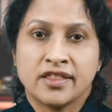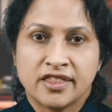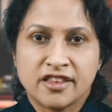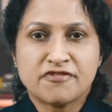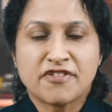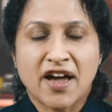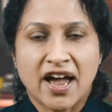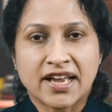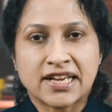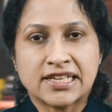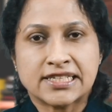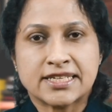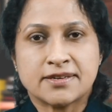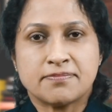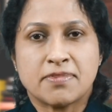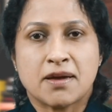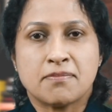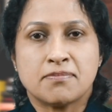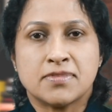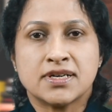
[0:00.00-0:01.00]
The faculty
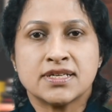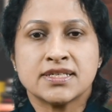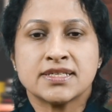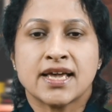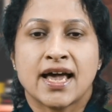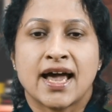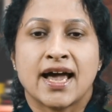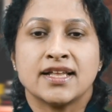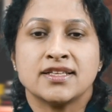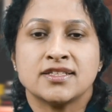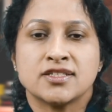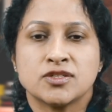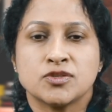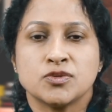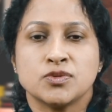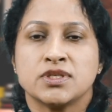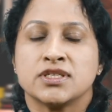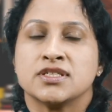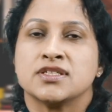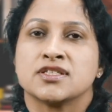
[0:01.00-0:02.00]
members and
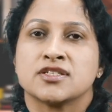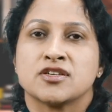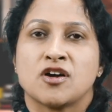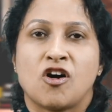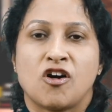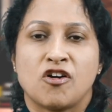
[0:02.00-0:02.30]
students